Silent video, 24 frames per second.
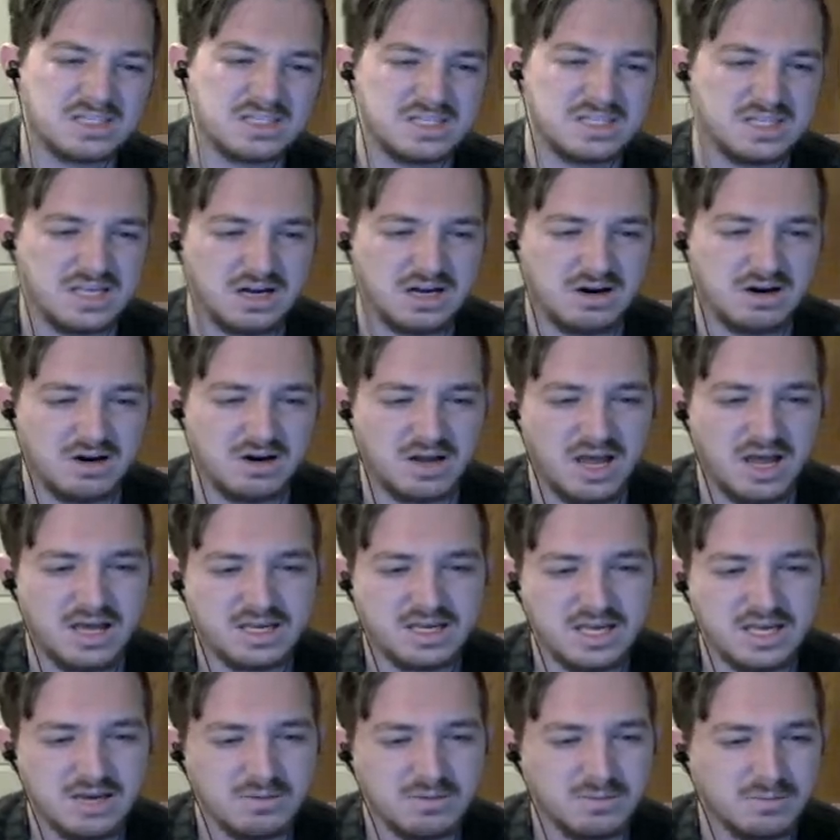of the area I
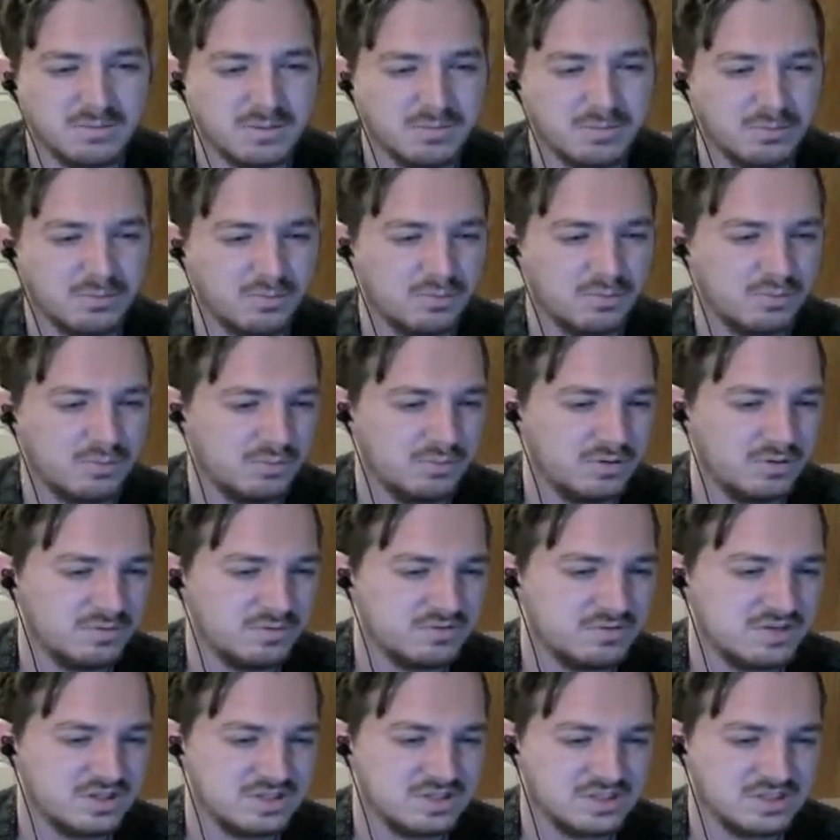can't remember if
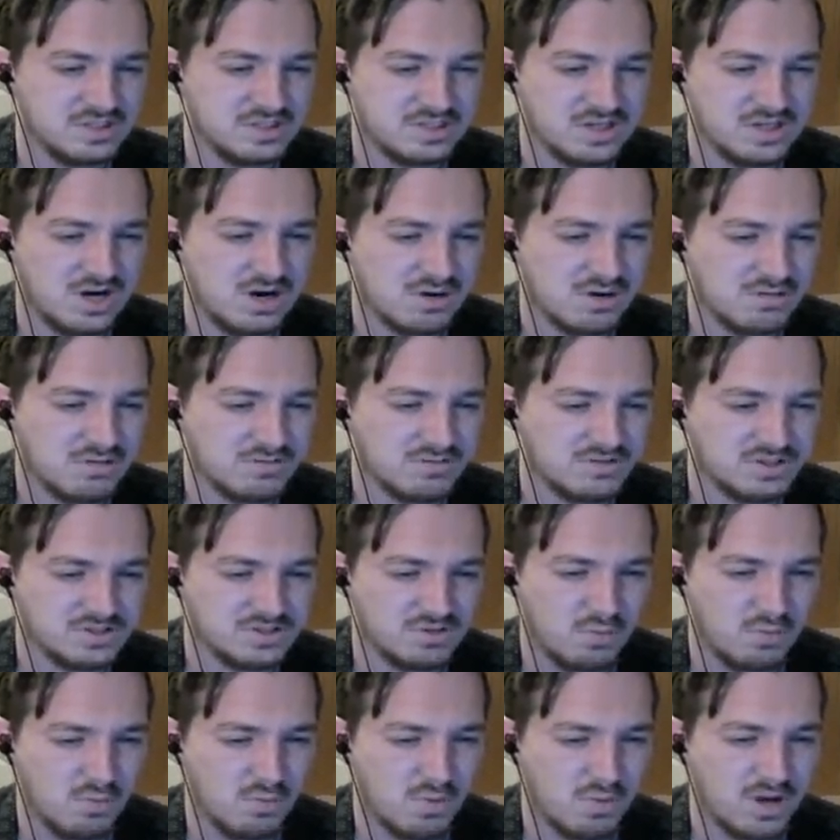she's a daughter if she's
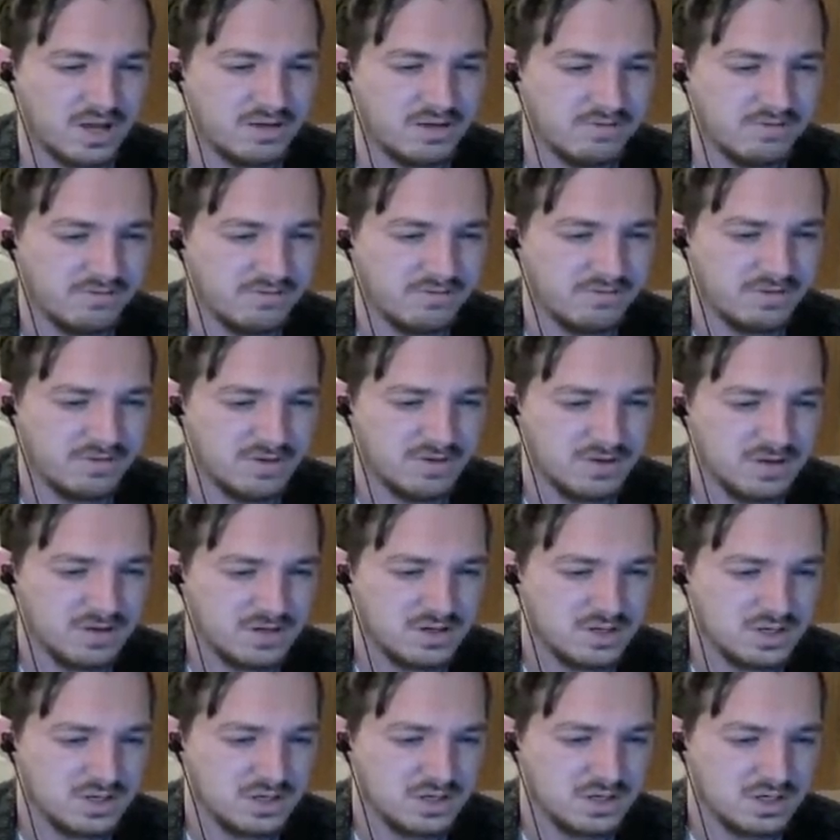a wife
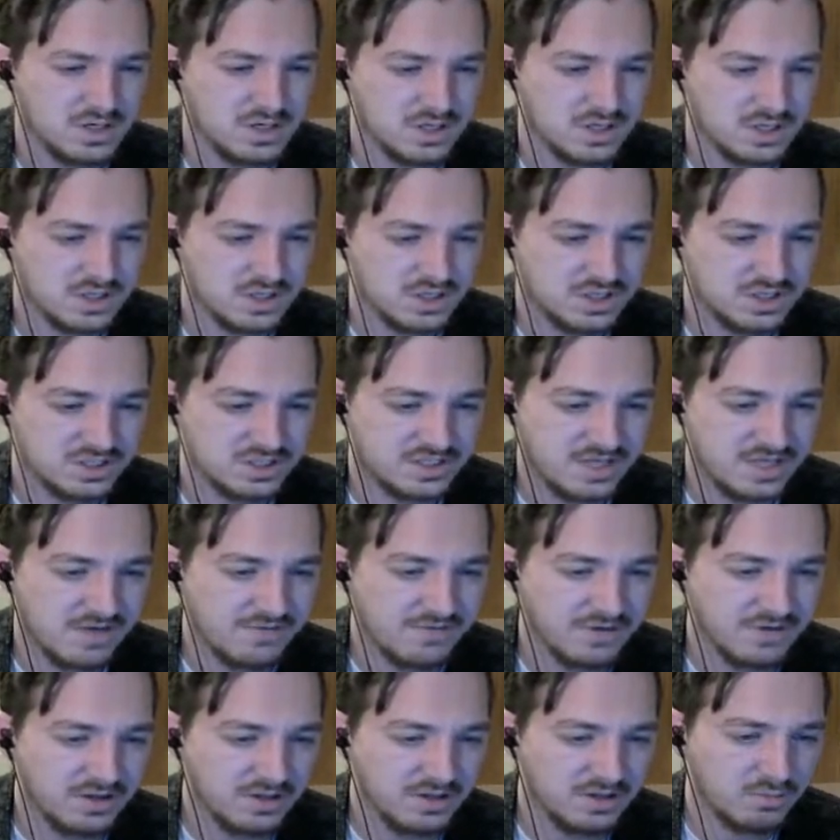she's
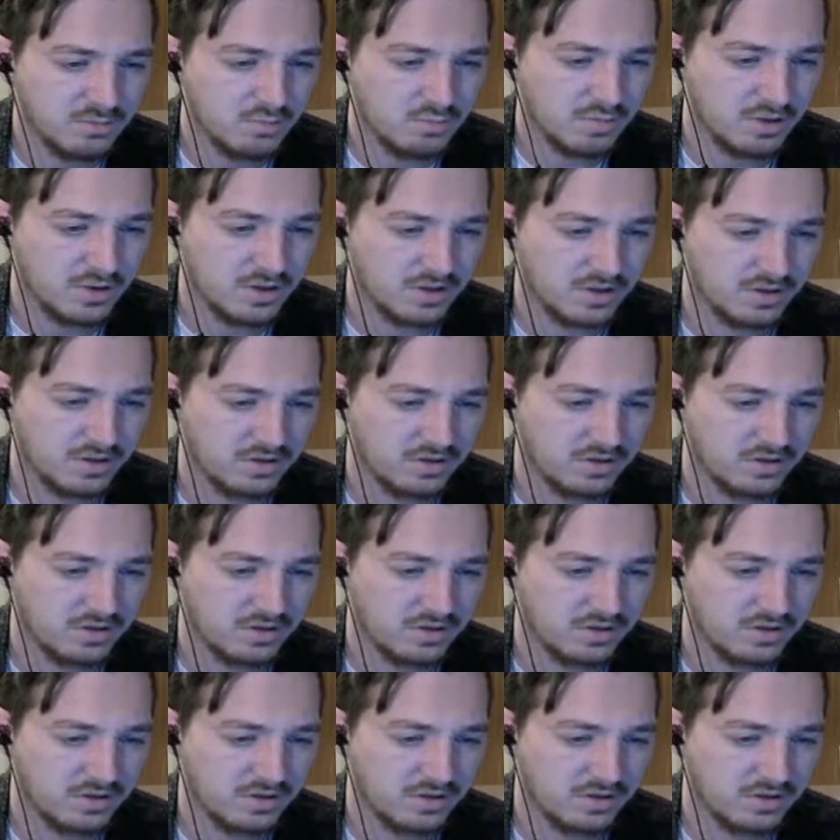definitely one of the